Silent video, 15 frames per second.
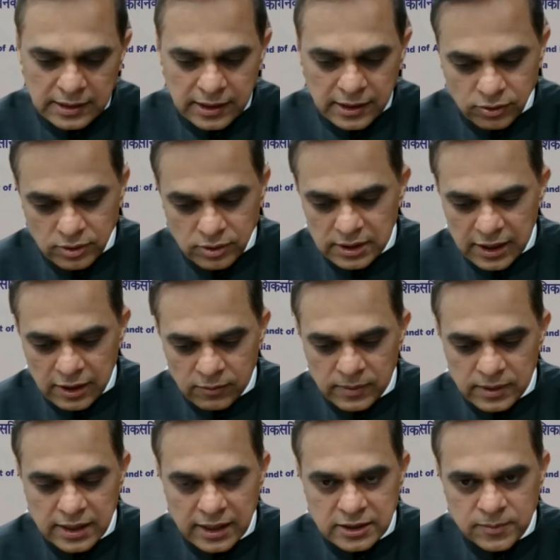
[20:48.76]
The union
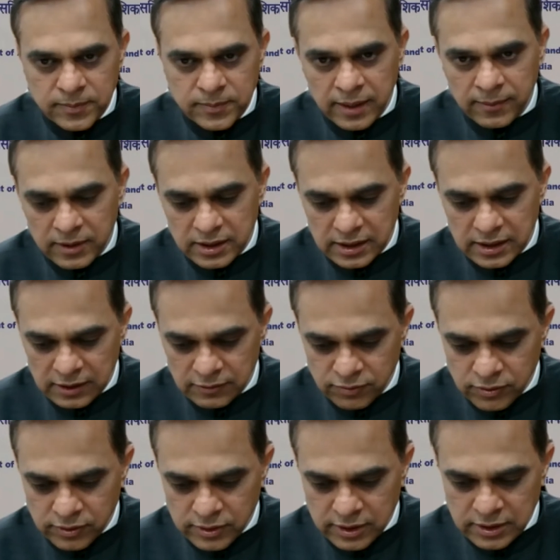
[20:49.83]
government has primarily
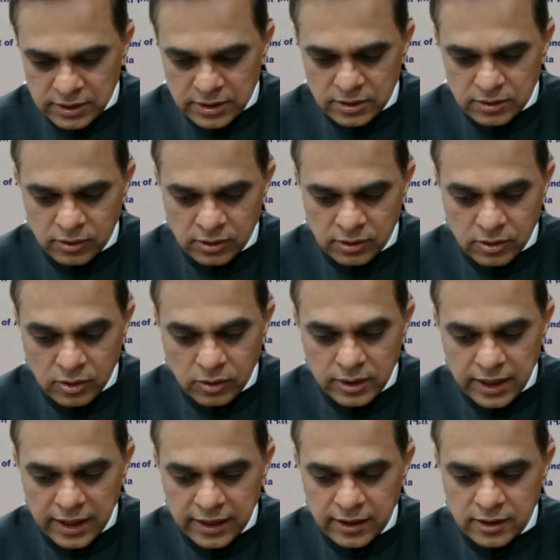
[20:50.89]
focused on core
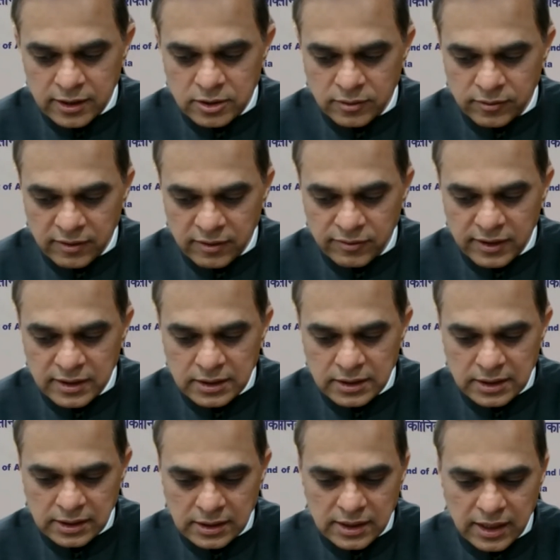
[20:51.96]
areas of
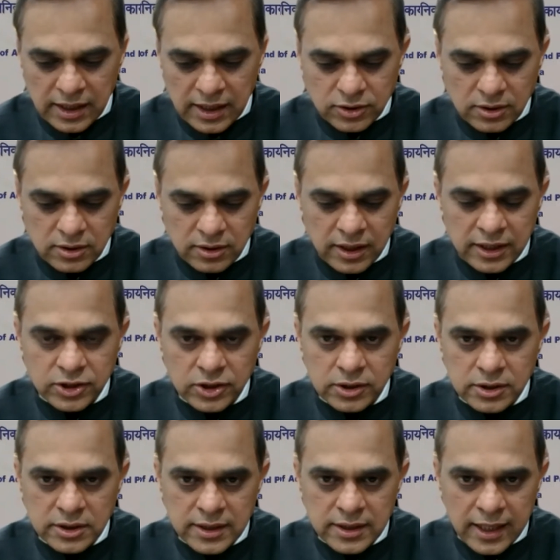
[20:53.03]
defense, international
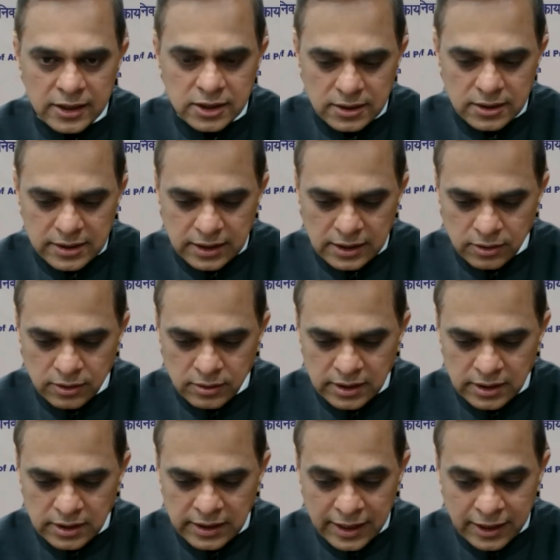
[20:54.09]
relations, national
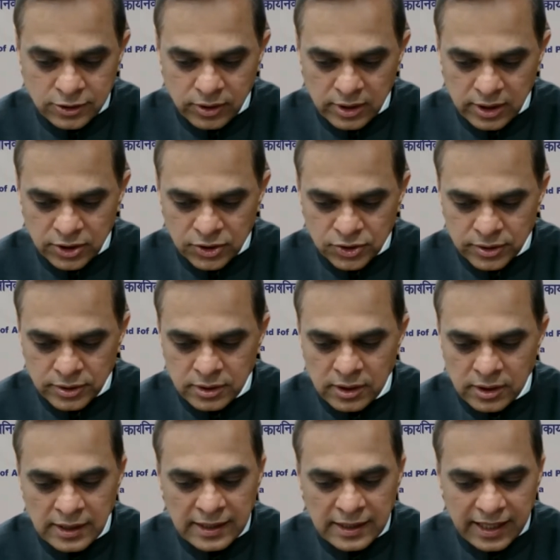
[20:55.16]
security, education,
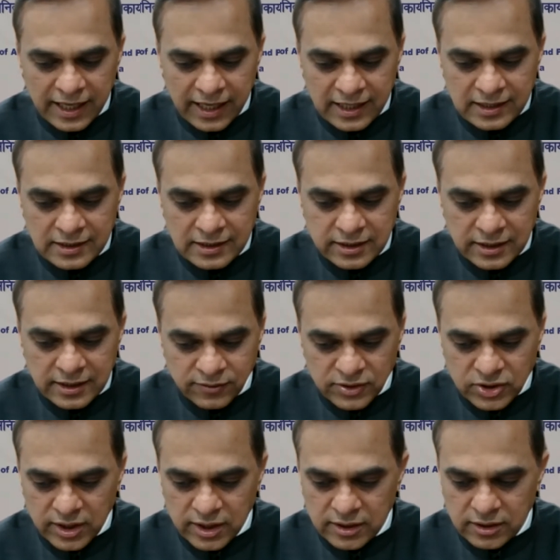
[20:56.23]
health,
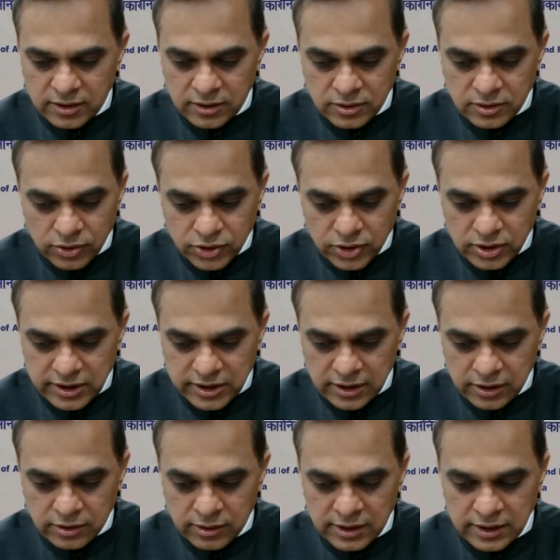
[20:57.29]
infrastructure, social
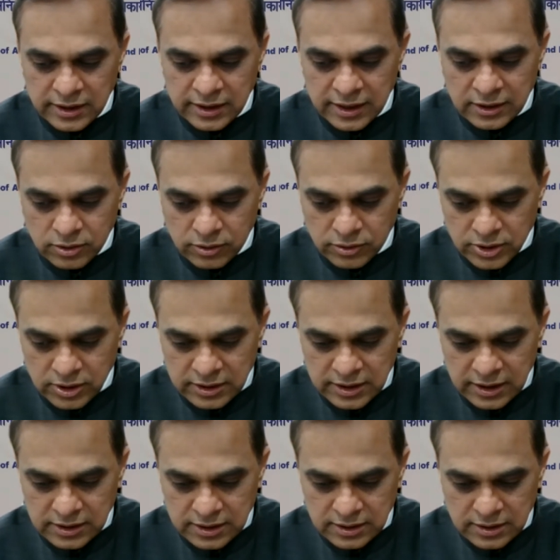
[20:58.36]
security, and social
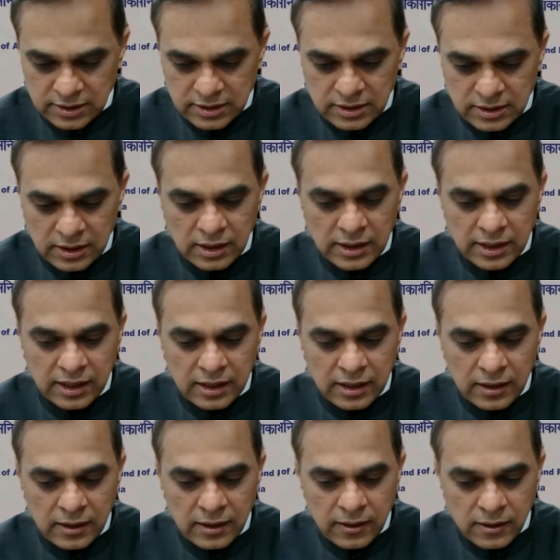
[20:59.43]
justice,
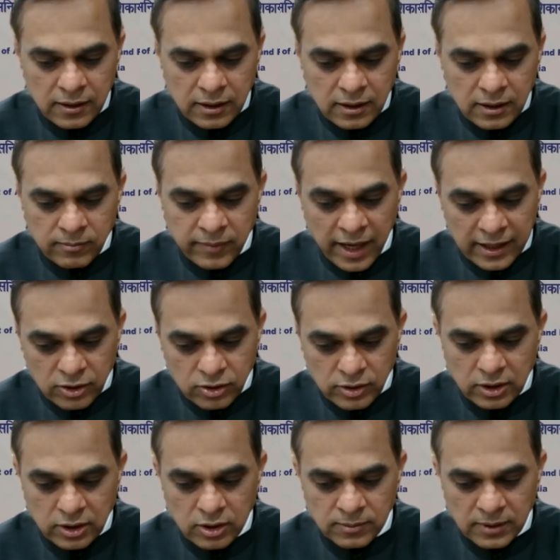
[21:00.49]

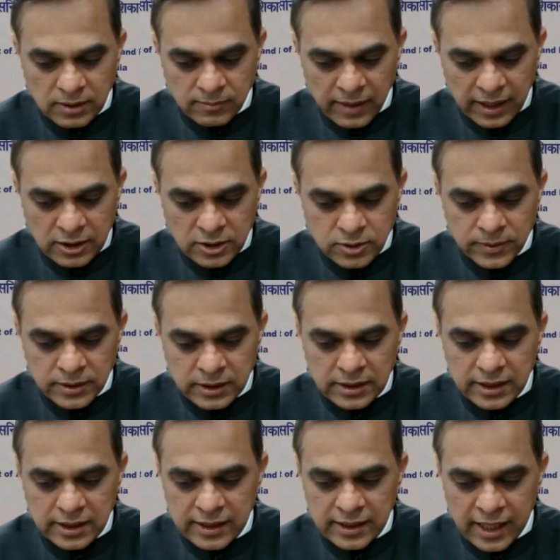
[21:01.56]
macroeconomic management,
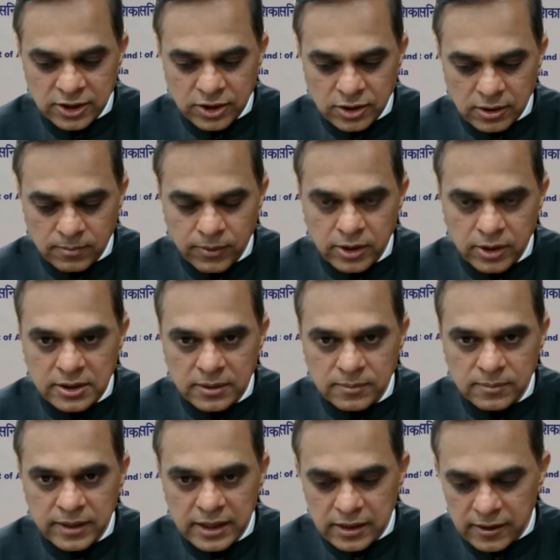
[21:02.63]
and national policy.